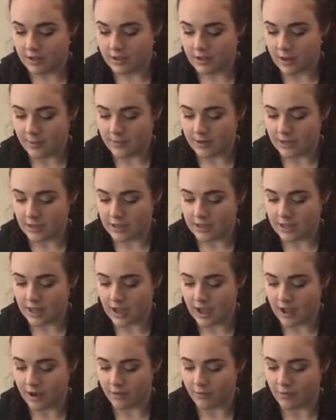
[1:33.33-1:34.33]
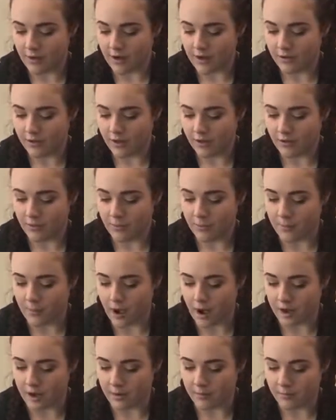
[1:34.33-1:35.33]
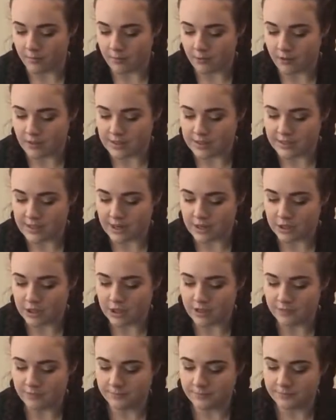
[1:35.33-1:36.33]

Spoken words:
So I'm going to just cut right along the bottom for this section,